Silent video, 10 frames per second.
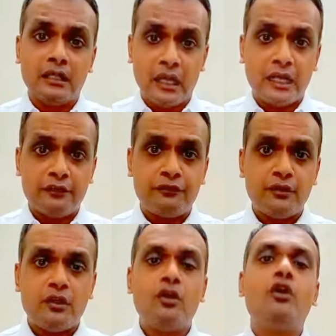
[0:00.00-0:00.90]
a
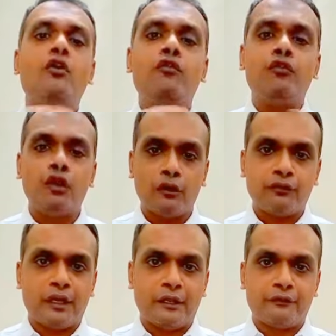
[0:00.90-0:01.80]
life full
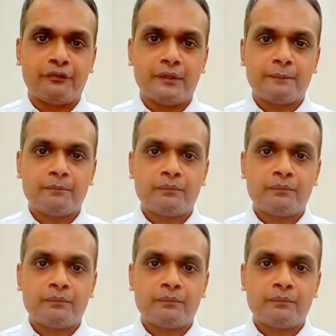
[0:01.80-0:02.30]
of life.